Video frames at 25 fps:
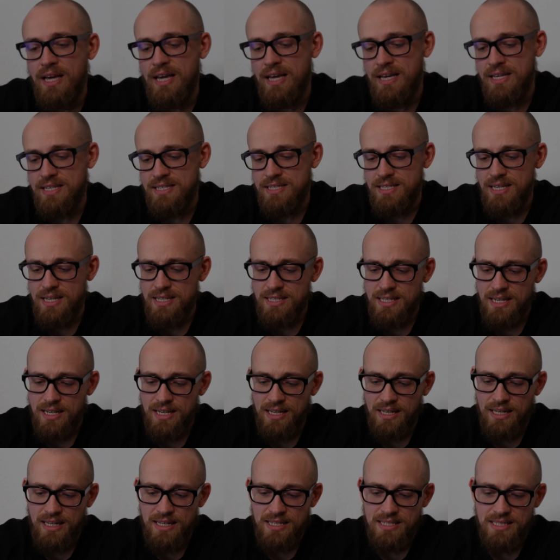It says it
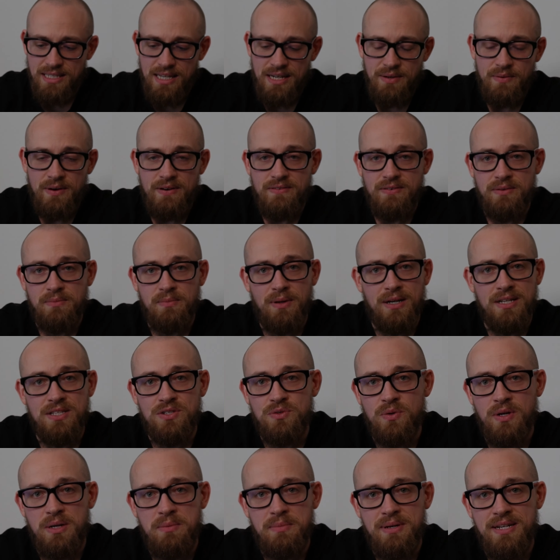can last anywhere from like
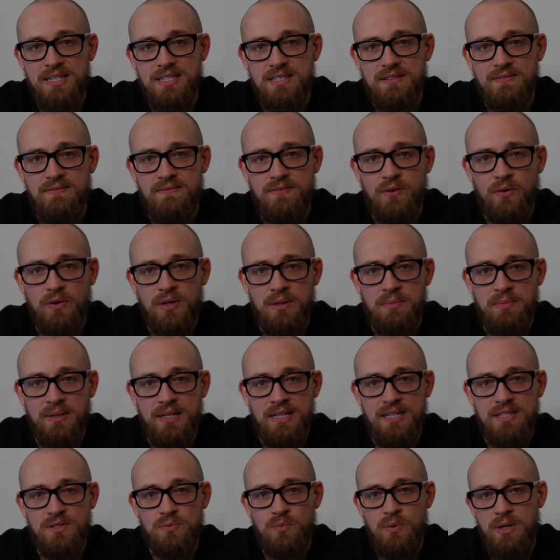20 minutes to 40
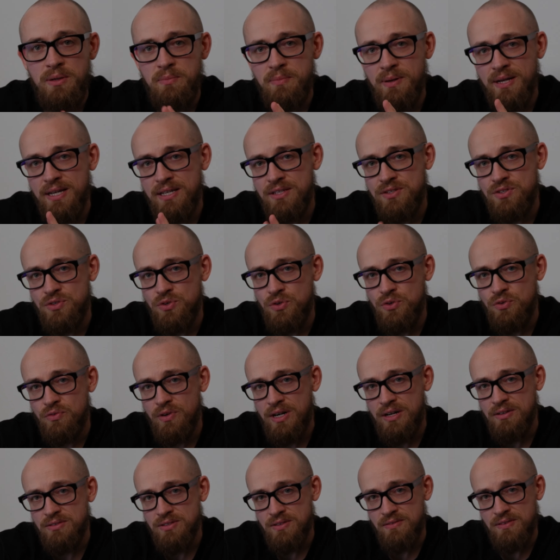minutes. We played 2
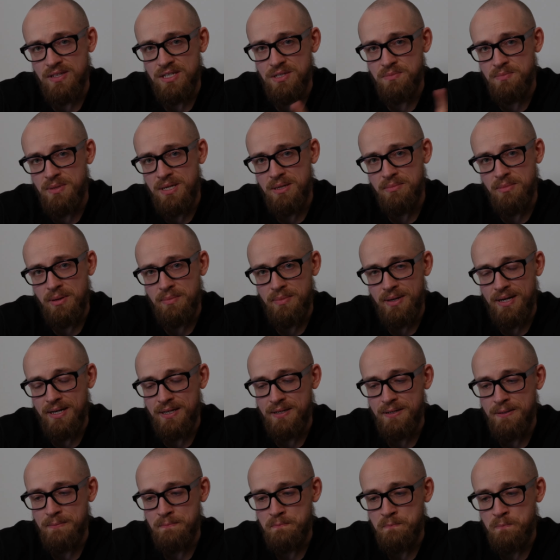rounds of this, me and my
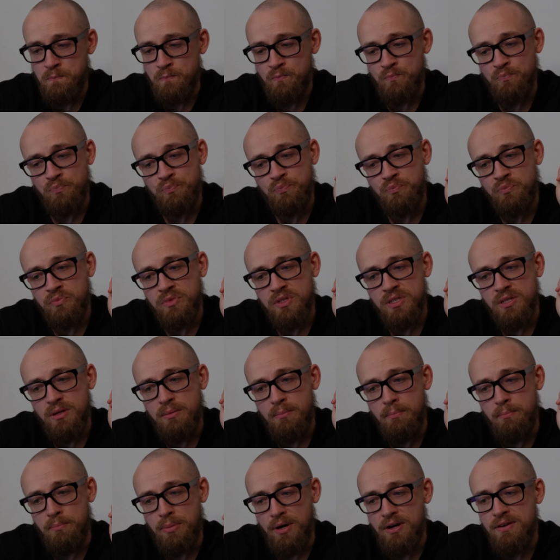partner.
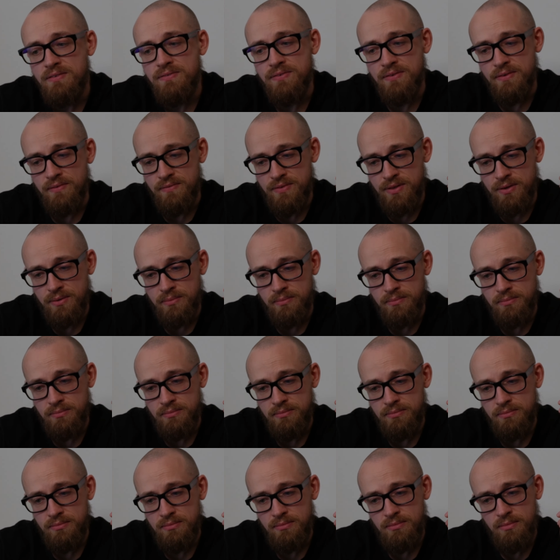Both of them
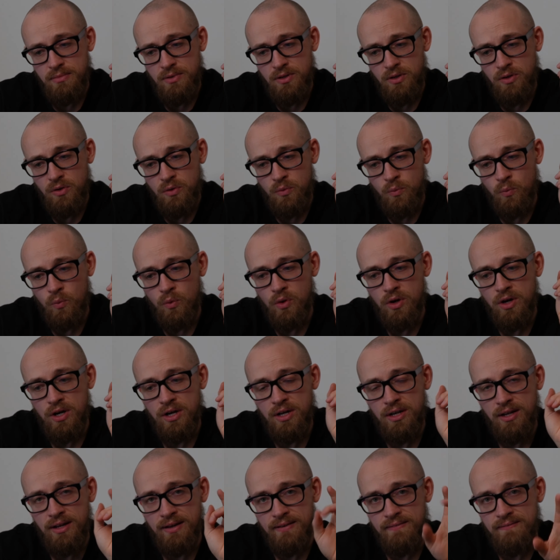
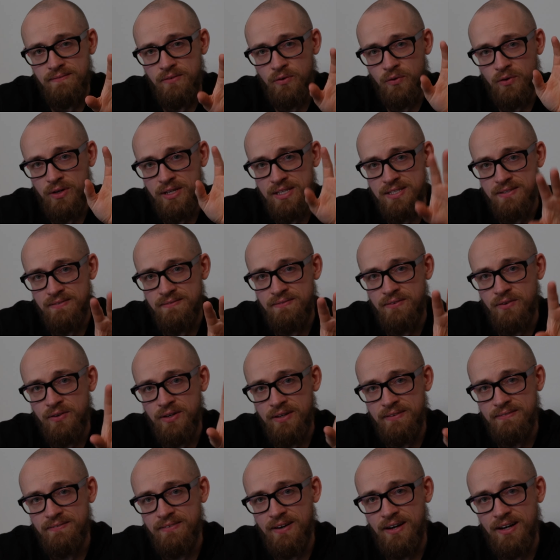were like 40 to
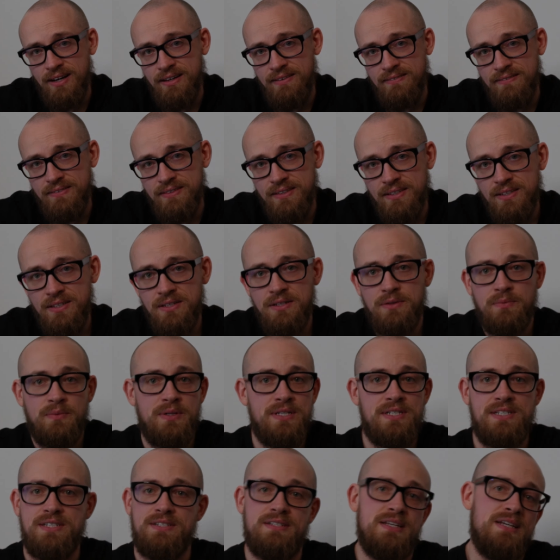45,
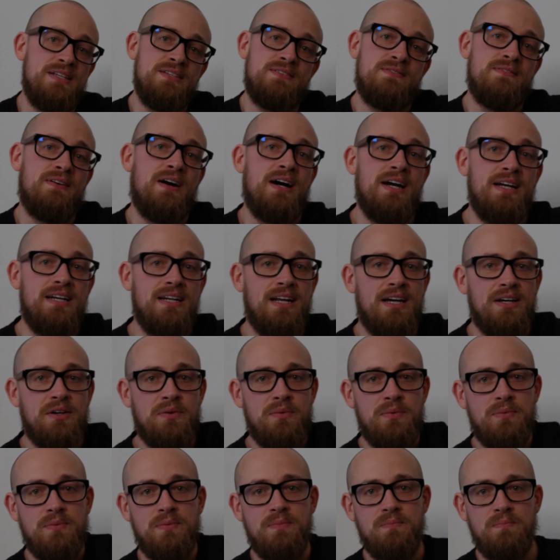which is fine. Like,
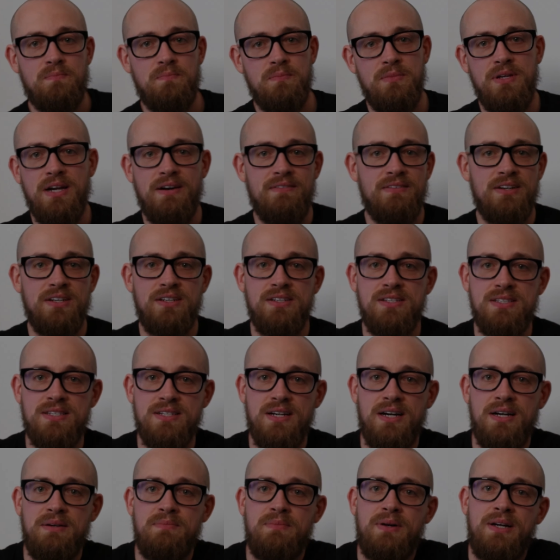you're having a good
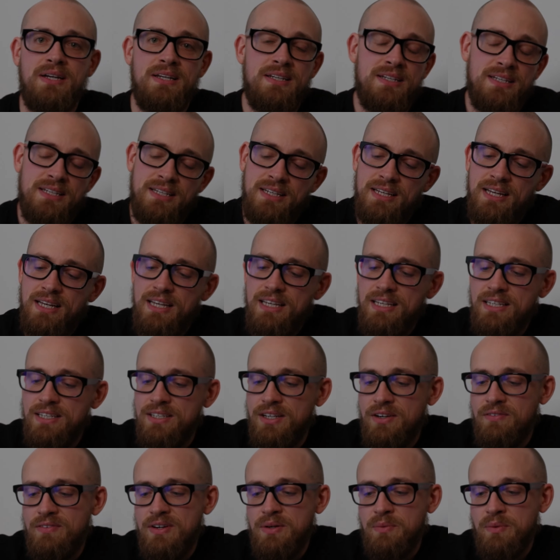time, right? You
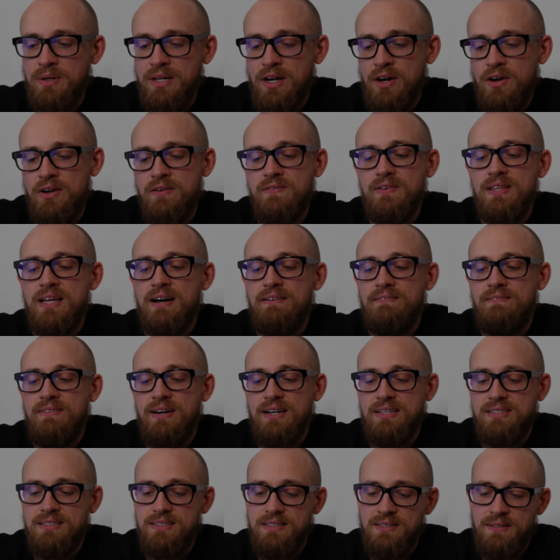don't really want it over that
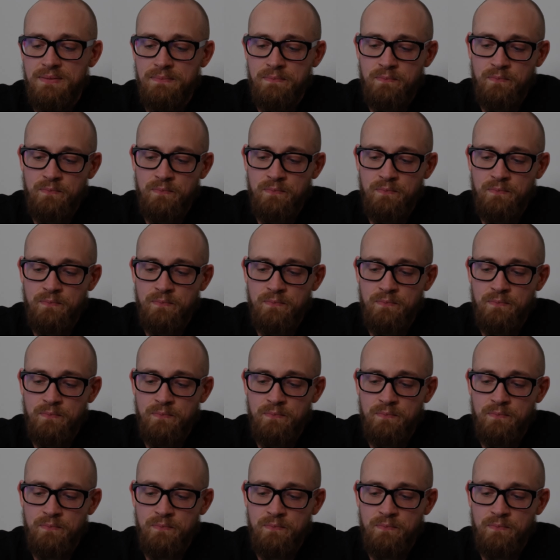fast.